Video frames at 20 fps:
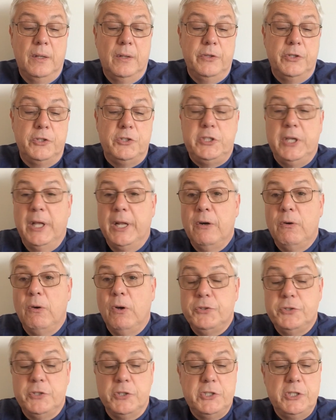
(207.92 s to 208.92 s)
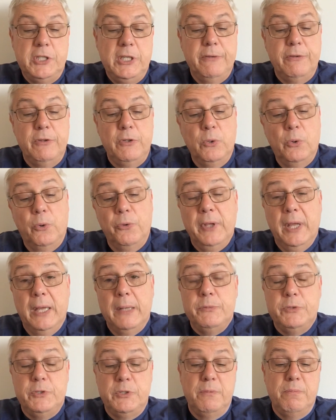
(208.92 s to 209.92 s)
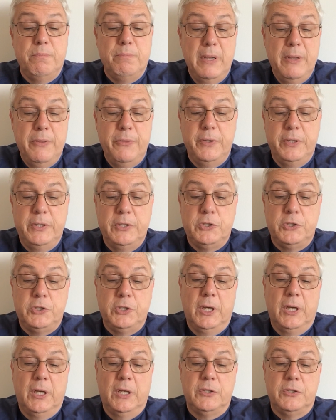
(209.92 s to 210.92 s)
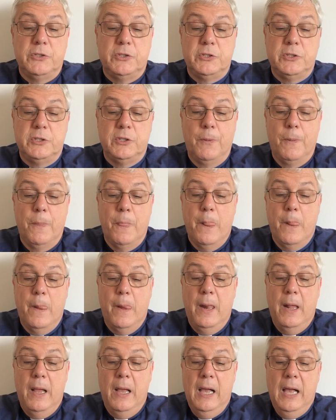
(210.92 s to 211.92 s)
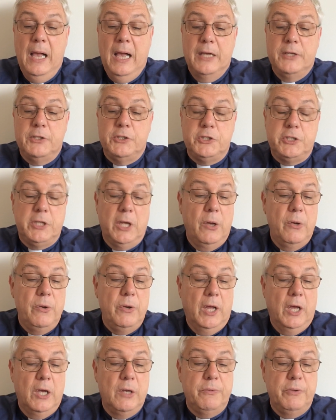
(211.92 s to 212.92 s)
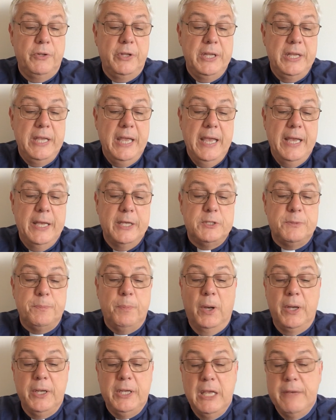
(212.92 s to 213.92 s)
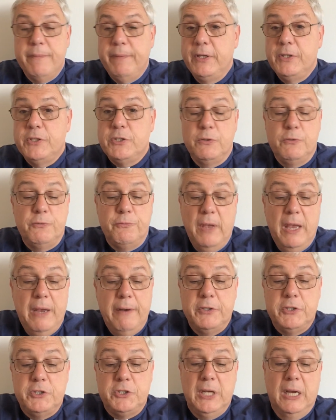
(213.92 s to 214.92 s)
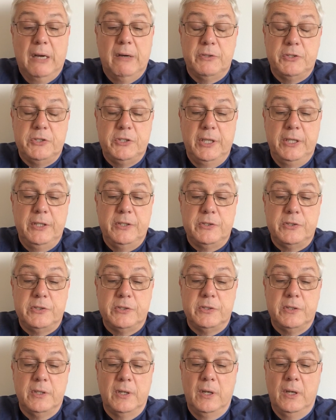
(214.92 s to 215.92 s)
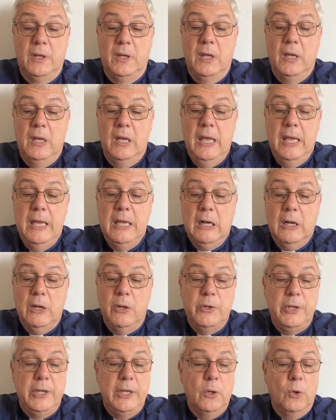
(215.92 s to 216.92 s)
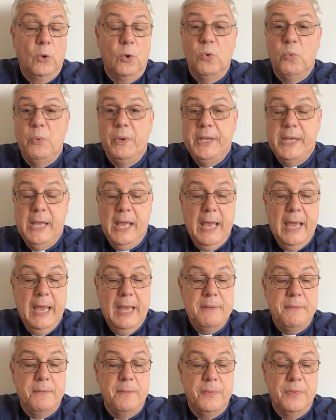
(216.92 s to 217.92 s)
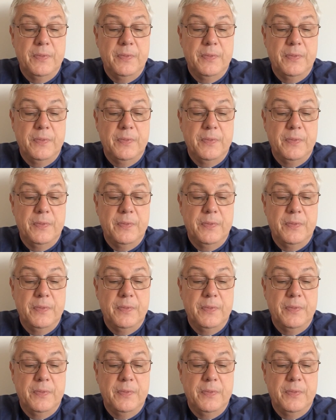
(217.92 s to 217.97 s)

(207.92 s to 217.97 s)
The generosity of the Northampton Methodist Church has shown over the years by giving to various charities, including All We Can,